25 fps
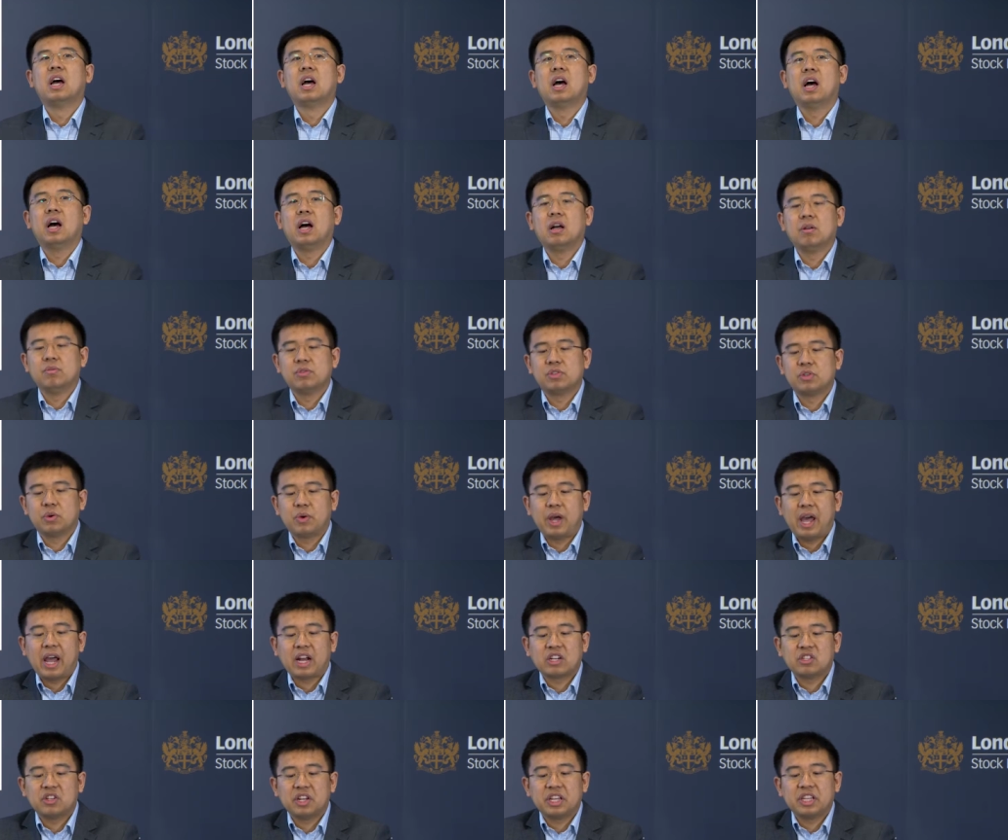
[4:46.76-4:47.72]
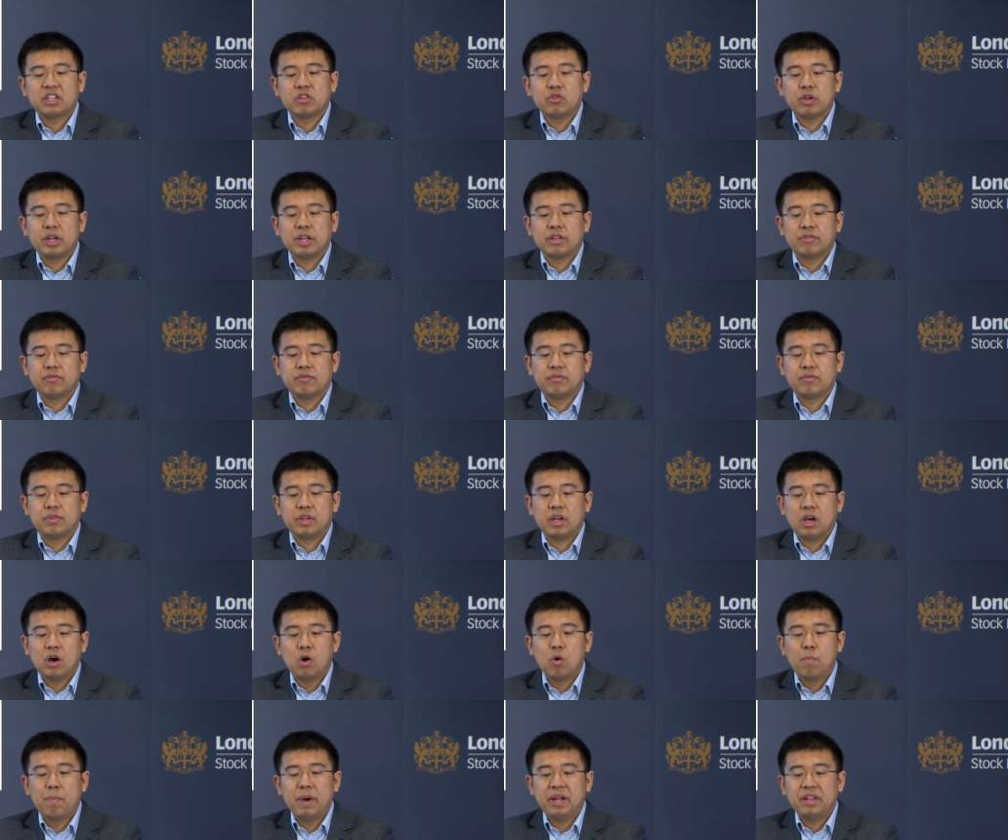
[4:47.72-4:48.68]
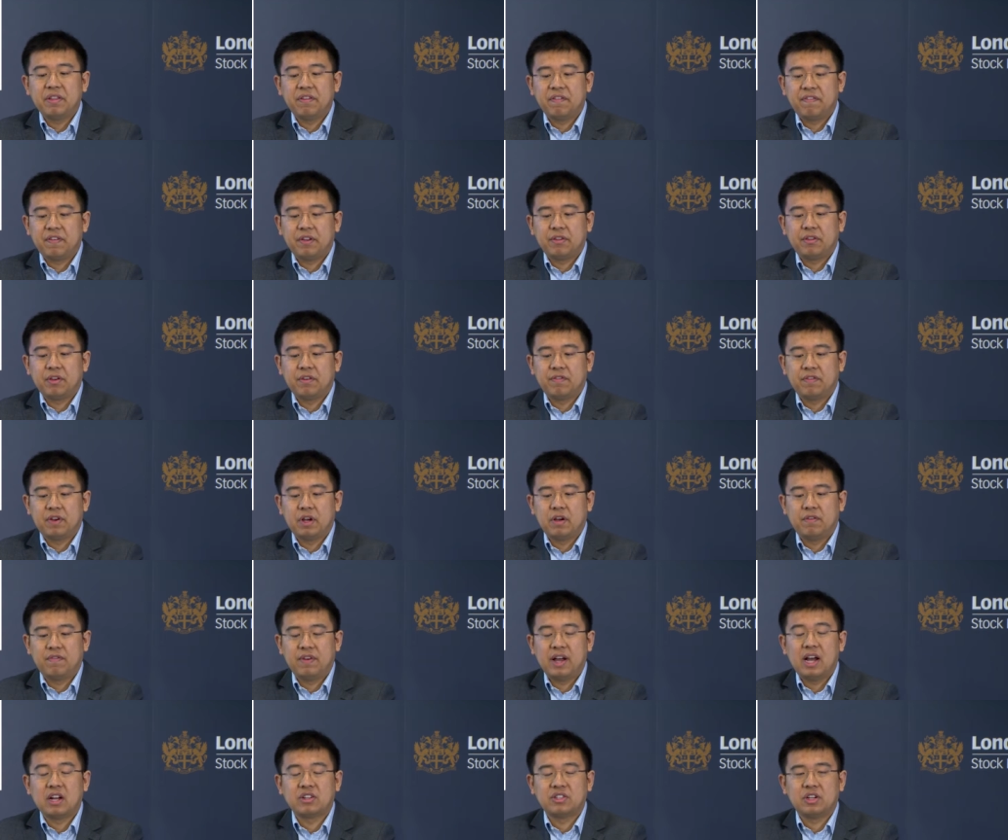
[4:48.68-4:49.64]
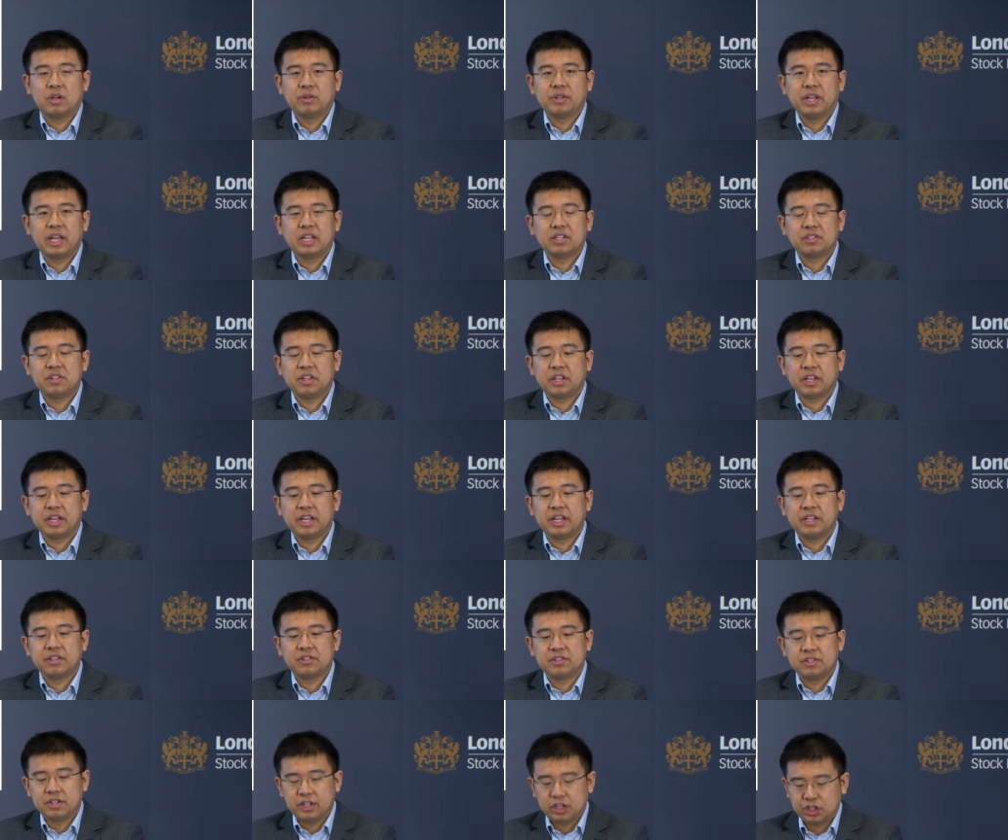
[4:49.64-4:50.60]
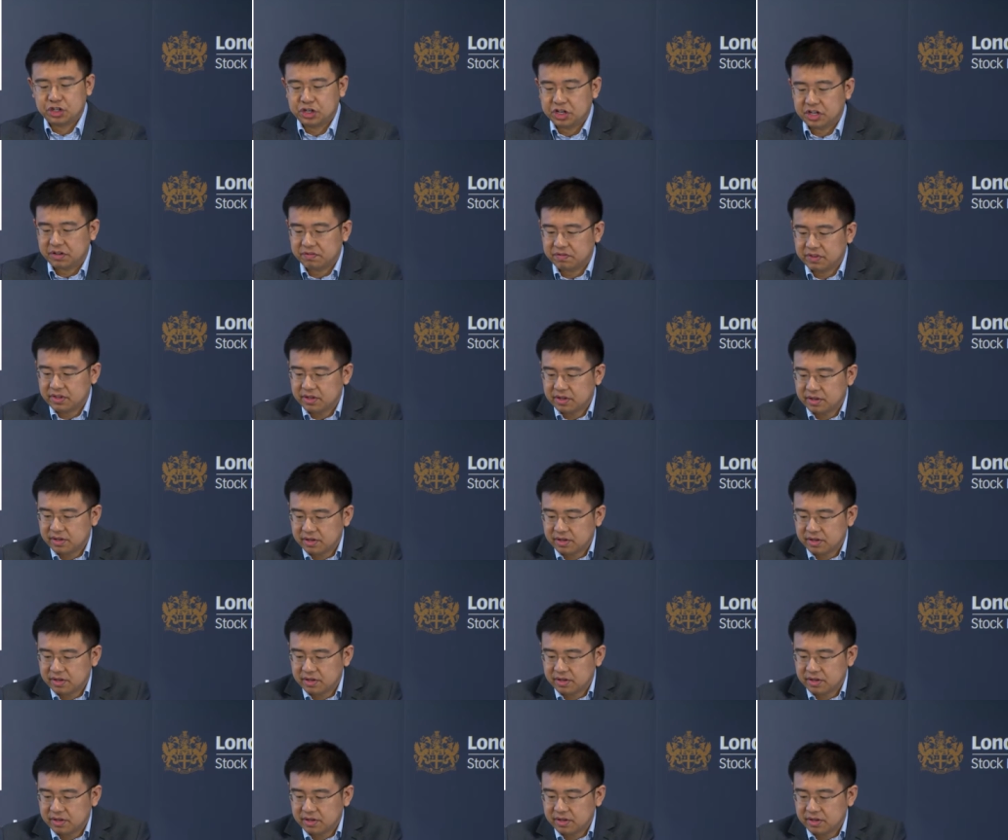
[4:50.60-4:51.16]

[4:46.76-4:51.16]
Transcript: Uh, so actually, it, the whole benefit of, of agile testing is achieved.